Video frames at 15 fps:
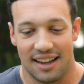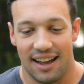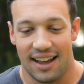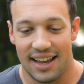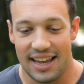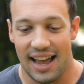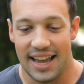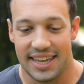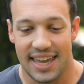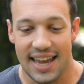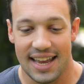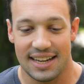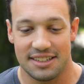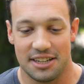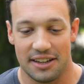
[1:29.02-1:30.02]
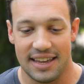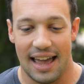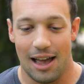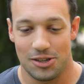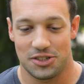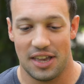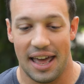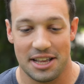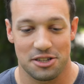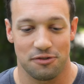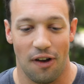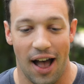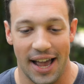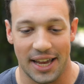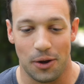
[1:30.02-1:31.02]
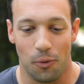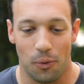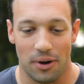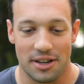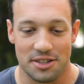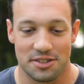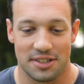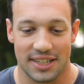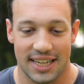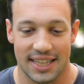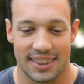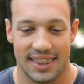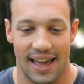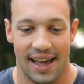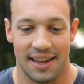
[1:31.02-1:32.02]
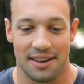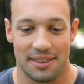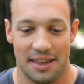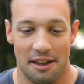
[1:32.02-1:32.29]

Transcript: I can't tell you how satisfying it was to get that